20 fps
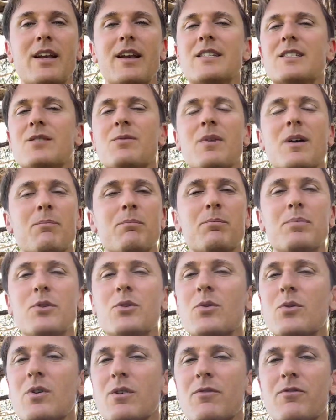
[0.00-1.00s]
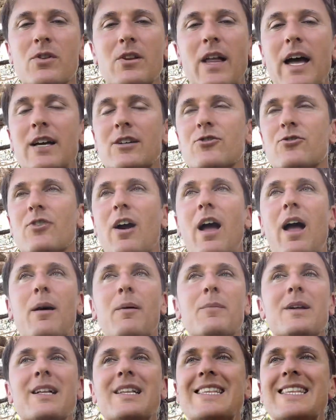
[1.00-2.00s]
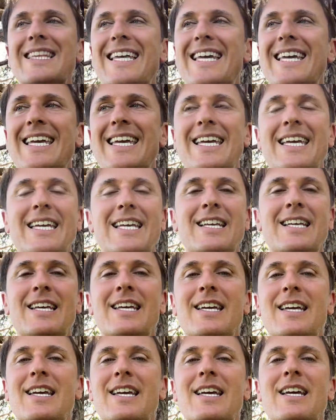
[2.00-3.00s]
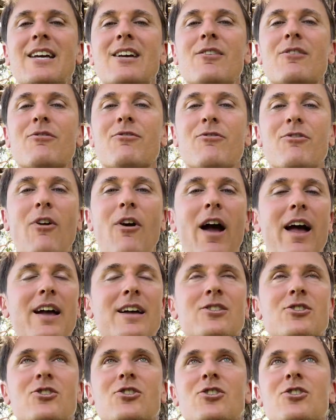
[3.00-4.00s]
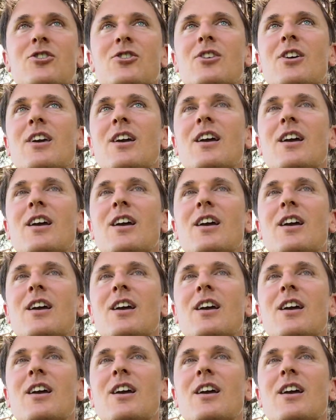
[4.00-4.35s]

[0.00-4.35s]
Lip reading: It's a beautiful ashram, clean, fresh,